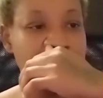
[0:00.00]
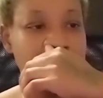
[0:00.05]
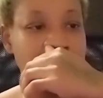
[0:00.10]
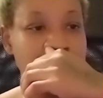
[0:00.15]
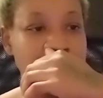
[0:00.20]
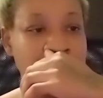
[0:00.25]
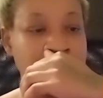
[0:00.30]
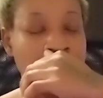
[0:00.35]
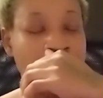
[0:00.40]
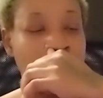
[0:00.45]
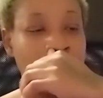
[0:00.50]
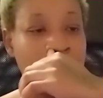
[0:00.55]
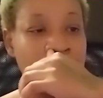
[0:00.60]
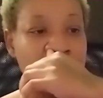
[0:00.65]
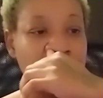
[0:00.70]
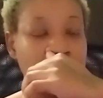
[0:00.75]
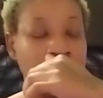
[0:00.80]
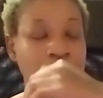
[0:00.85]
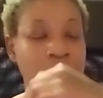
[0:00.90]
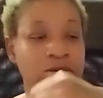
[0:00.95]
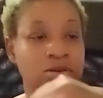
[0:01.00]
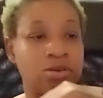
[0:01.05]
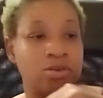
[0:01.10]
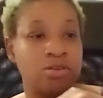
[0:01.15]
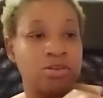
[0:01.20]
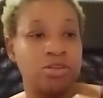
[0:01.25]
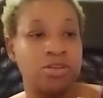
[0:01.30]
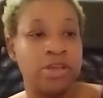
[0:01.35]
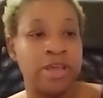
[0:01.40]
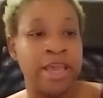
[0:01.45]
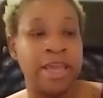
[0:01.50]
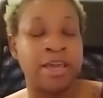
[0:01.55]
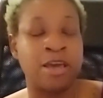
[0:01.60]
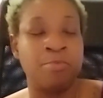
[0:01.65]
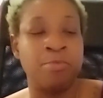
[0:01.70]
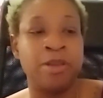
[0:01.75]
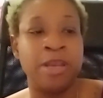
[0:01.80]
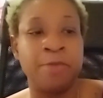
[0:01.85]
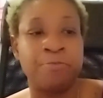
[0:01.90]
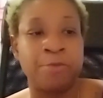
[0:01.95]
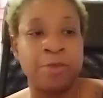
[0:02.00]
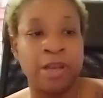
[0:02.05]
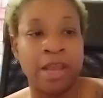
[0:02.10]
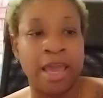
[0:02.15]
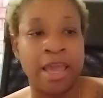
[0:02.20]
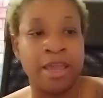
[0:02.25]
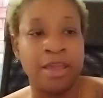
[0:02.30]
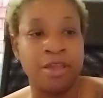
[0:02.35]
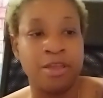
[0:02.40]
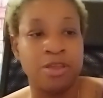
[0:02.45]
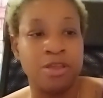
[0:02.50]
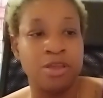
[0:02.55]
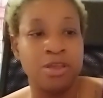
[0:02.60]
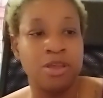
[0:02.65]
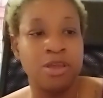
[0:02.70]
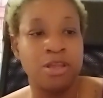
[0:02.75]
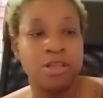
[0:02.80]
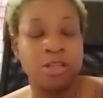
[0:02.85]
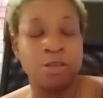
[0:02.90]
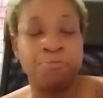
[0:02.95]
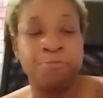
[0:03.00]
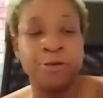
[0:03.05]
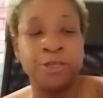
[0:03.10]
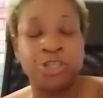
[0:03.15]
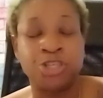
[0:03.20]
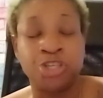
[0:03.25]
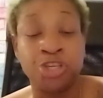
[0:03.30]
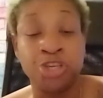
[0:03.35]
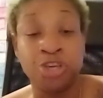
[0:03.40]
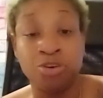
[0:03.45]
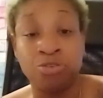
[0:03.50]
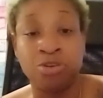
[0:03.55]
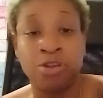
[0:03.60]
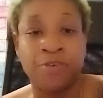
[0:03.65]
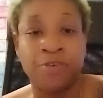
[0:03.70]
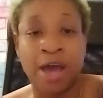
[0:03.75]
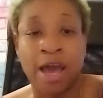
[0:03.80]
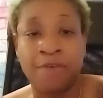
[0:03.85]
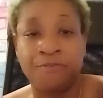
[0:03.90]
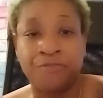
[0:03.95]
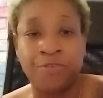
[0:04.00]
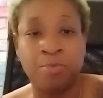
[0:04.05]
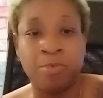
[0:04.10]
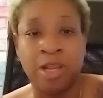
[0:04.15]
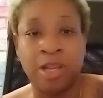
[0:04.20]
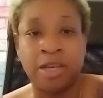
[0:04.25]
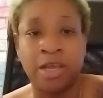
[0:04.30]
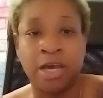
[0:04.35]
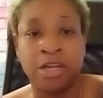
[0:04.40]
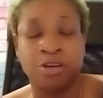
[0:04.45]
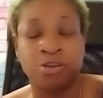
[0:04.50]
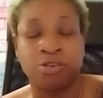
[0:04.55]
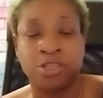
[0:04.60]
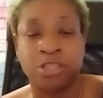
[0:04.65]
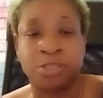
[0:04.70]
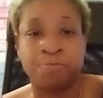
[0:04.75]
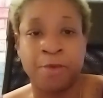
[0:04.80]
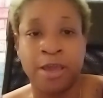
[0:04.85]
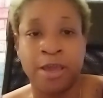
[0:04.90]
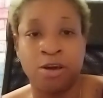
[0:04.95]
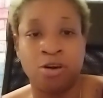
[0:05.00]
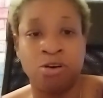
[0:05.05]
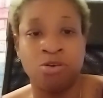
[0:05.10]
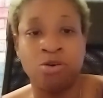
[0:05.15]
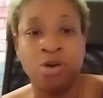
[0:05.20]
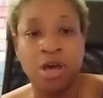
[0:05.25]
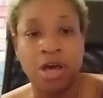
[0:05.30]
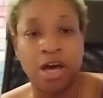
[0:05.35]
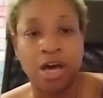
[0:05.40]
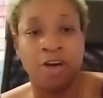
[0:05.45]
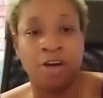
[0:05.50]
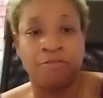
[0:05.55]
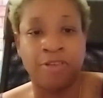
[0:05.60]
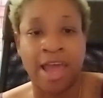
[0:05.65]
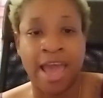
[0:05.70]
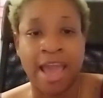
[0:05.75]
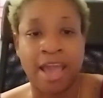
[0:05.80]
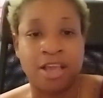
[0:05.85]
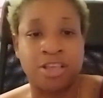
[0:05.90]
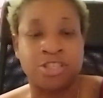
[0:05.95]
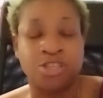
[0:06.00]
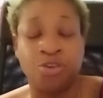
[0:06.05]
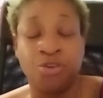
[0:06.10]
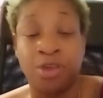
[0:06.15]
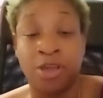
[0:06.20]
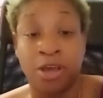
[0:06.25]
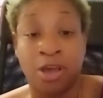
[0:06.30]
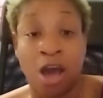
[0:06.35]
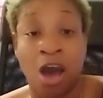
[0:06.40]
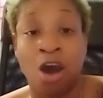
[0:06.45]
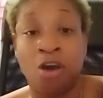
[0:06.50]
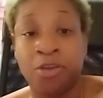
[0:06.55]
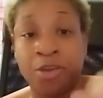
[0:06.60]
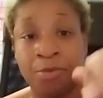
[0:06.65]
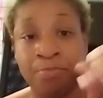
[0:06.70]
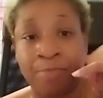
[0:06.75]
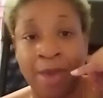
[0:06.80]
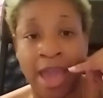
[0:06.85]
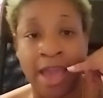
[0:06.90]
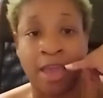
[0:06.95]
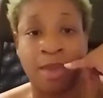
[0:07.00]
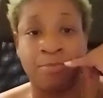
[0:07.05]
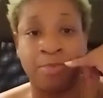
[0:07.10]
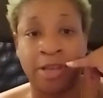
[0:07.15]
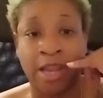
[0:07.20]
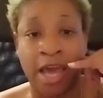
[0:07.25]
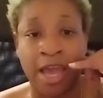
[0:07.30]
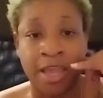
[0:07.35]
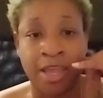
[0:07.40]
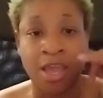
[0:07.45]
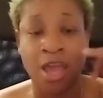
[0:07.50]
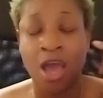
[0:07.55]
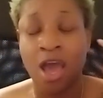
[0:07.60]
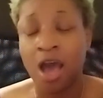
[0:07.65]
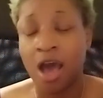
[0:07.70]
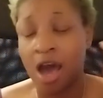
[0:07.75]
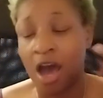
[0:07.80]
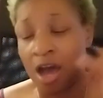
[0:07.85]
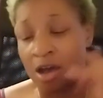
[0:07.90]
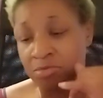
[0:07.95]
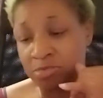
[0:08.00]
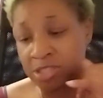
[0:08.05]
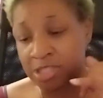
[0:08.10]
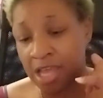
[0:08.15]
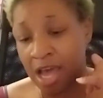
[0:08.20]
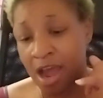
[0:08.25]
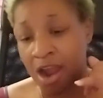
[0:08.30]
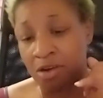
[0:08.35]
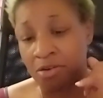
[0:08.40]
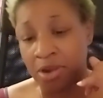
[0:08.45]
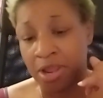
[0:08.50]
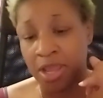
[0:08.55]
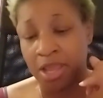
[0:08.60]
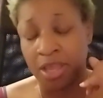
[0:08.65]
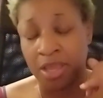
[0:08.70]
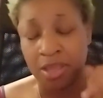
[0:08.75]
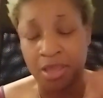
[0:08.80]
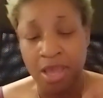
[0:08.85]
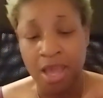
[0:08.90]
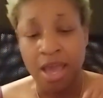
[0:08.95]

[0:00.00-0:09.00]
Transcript: so he could manipulate to put you, Divine Feminine, under a spell of lack so you can call him back and be like, I'm sorry,